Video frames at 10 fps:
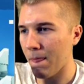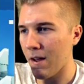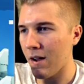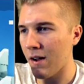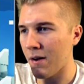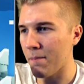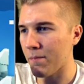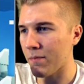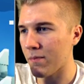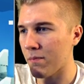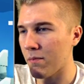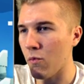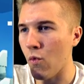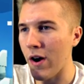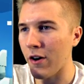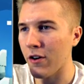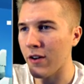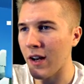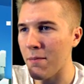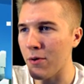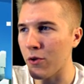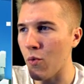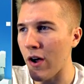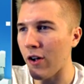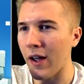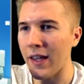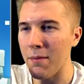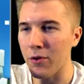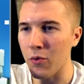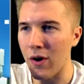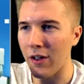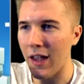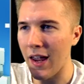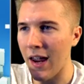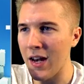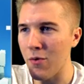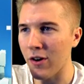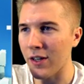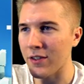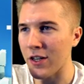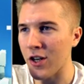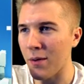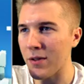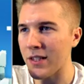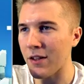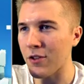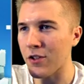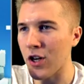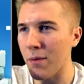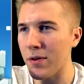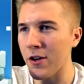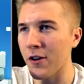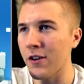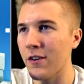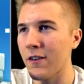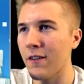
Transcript: Um, where can I build a well? I can't build a well anywhere unless I chop this down. So let's chop here.